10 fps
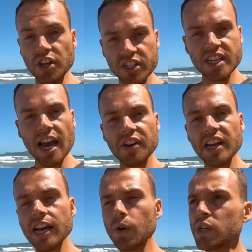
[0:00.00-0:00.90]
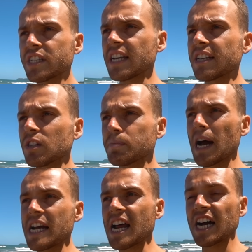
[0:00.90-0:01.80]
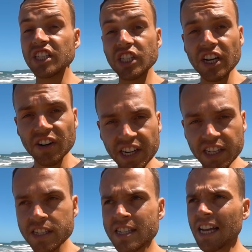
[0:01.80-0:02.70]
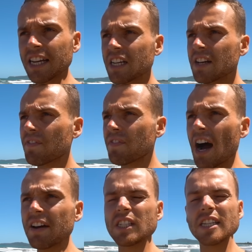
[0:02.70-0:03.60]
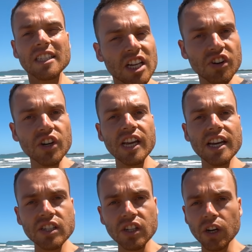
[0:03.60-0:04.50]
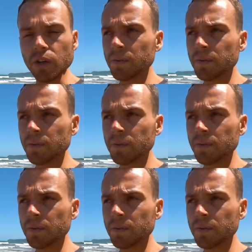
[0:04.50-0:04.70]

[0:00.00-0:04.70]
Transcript: this town here was settled by Nigerians like 500-600 years ago.